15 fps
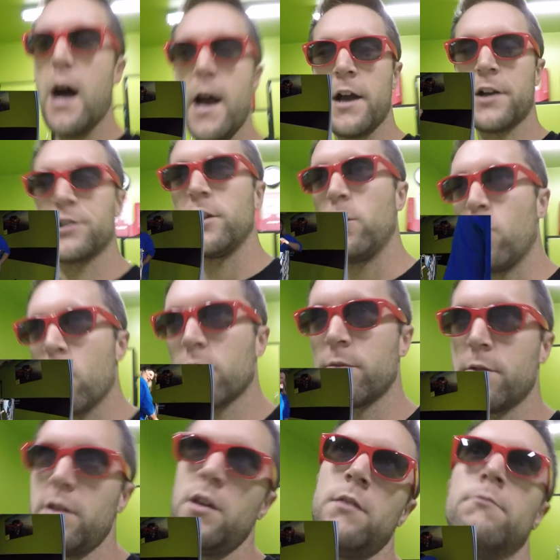I actually worked
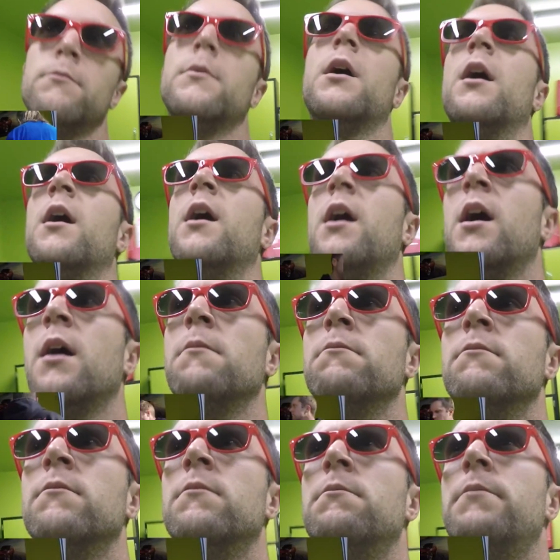with him
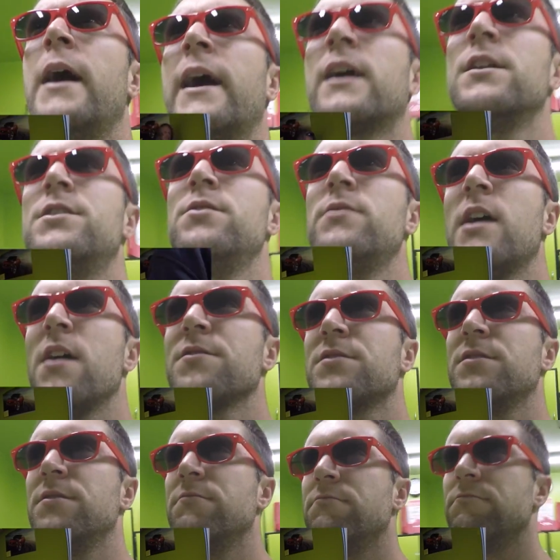back in
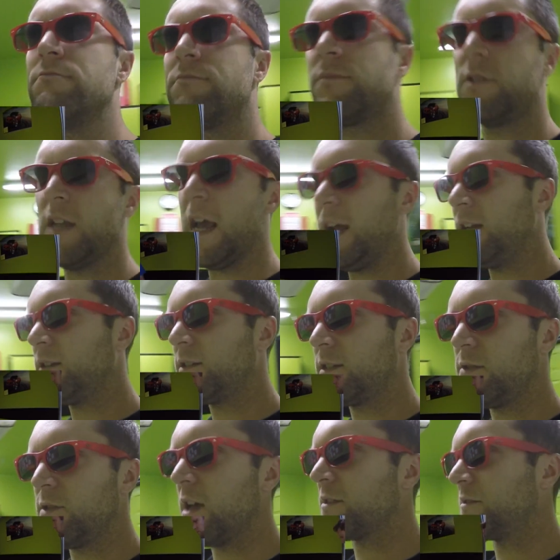2008,
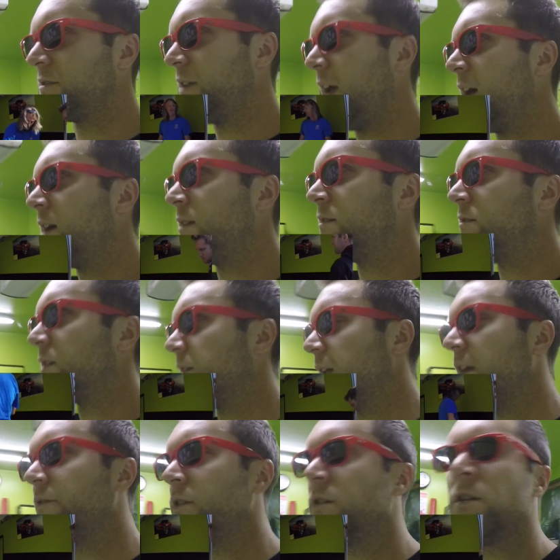2010,
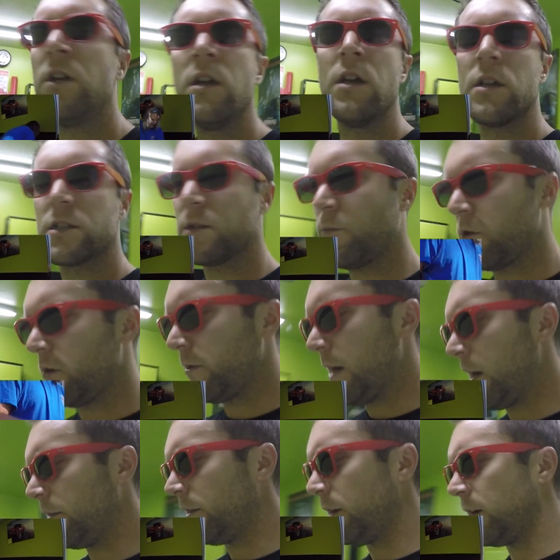11, somewhere
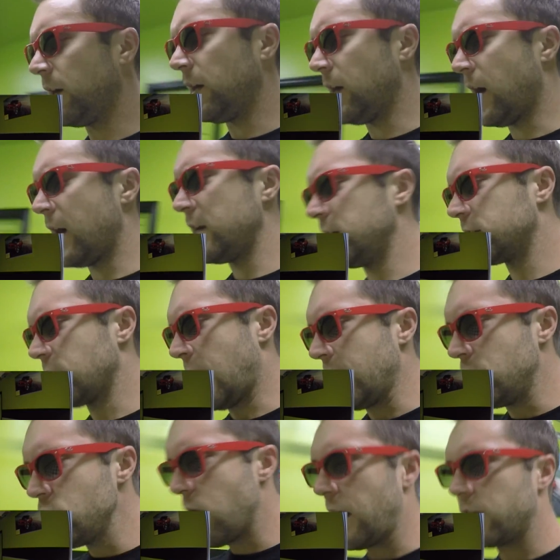around there, and I
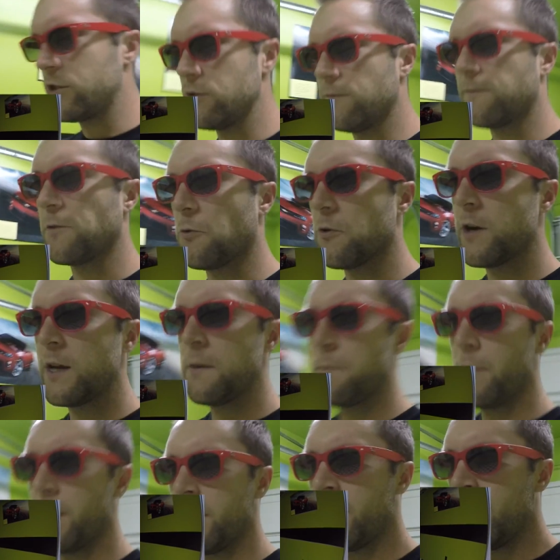knew how to do flooring,
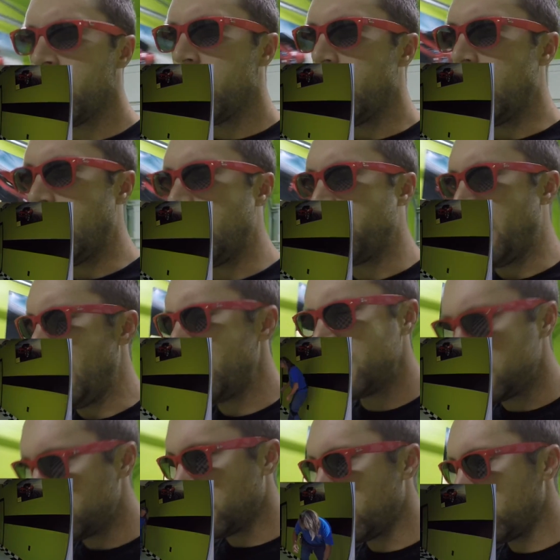but I
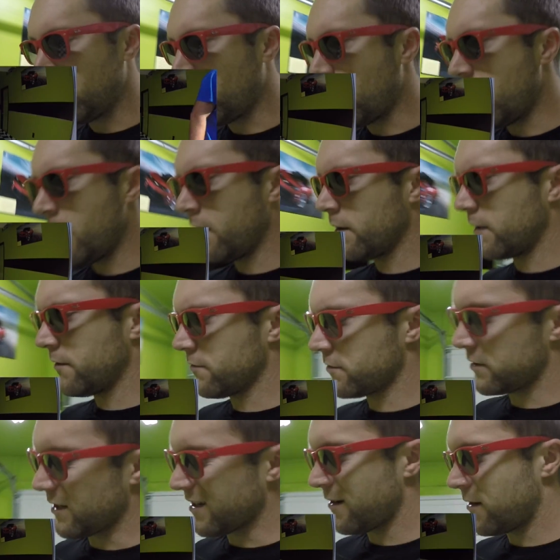hadn't done it in a while, and I
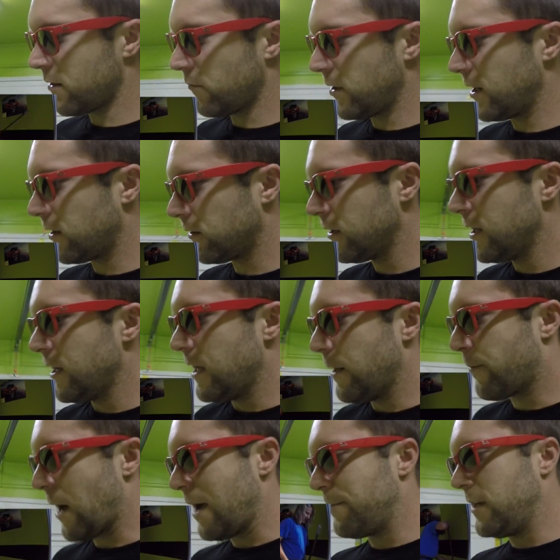was like, oh, well,
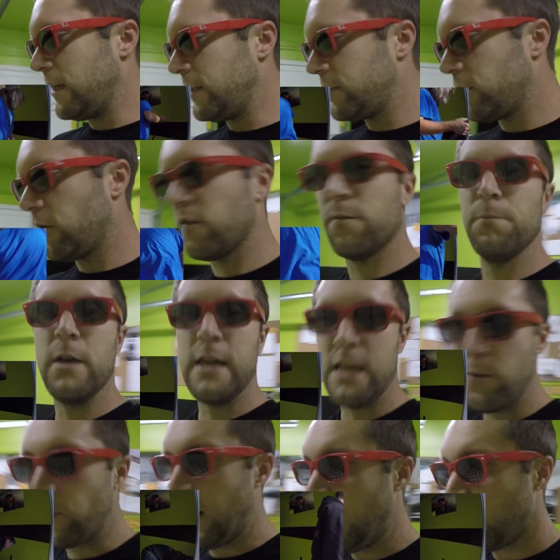it'd probably be easier if
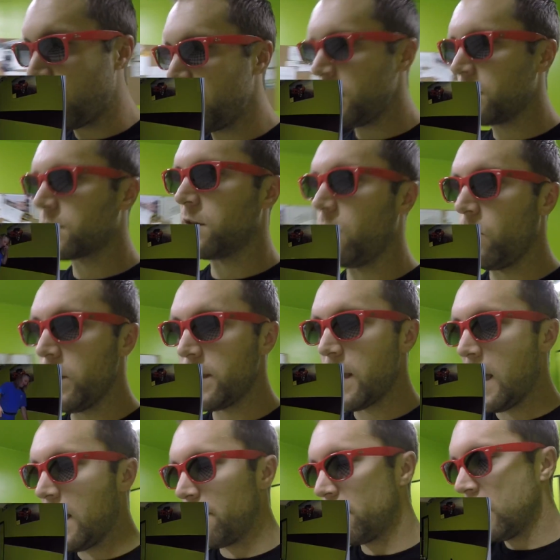he would help me. So he
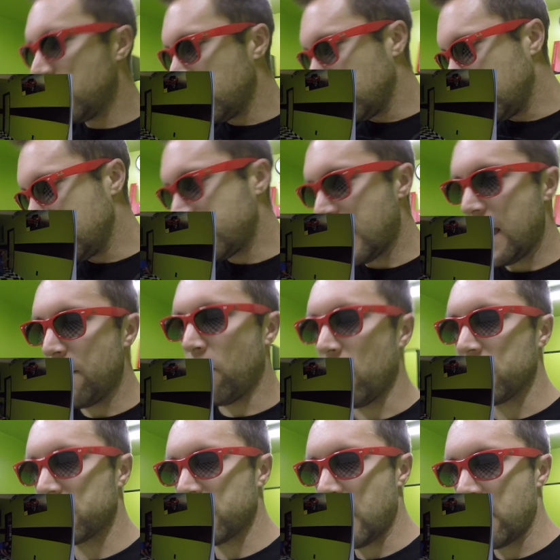came
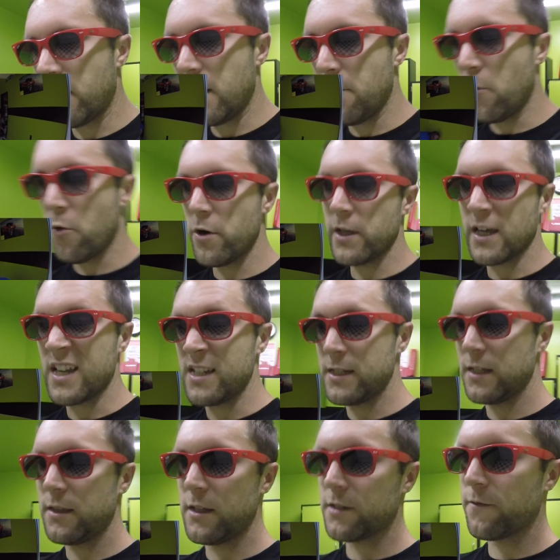one Saturday morning and
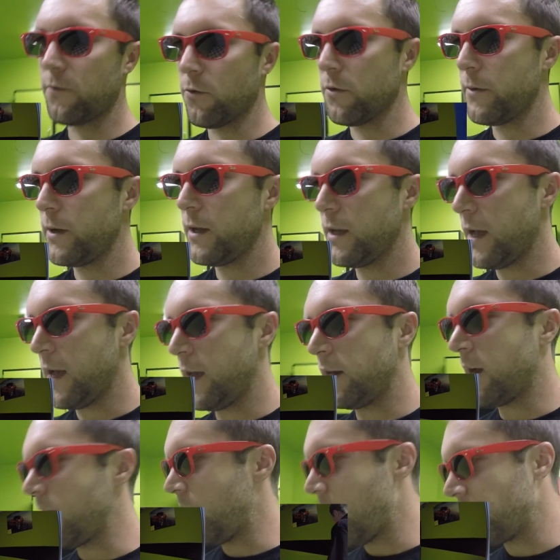did this for me,
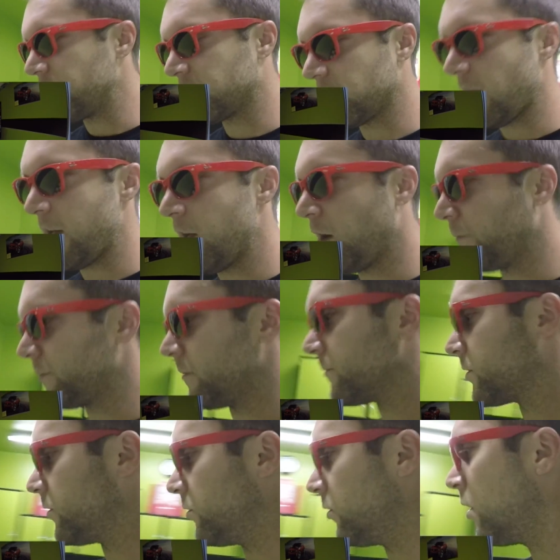and obviously I helped him
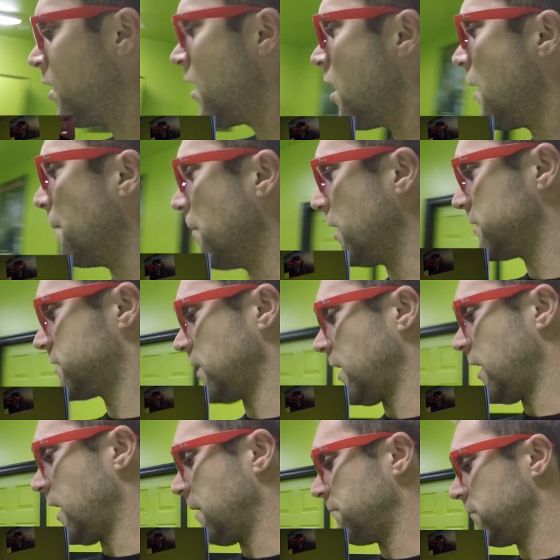too. But
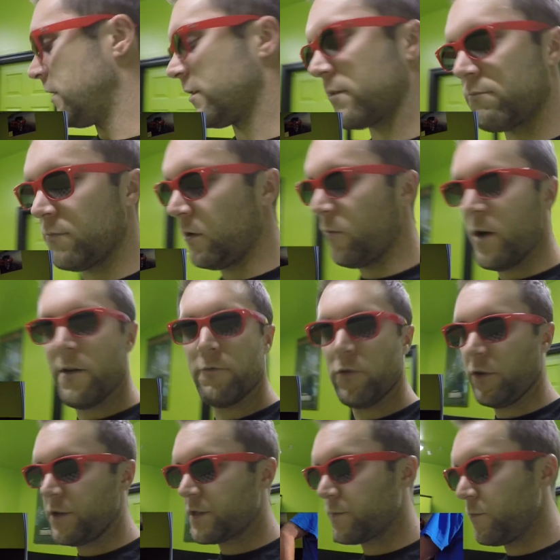it went
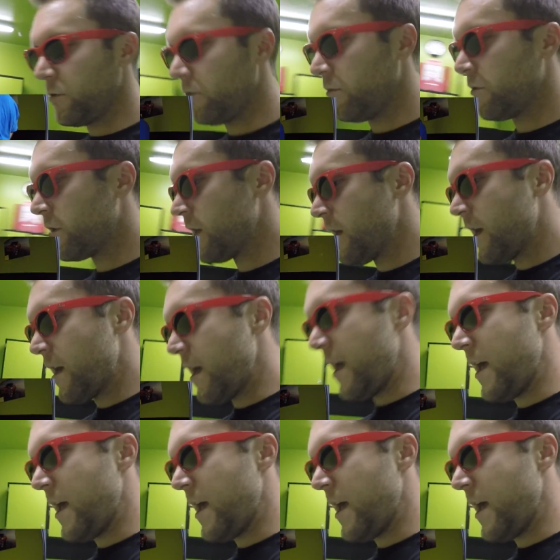really smooth,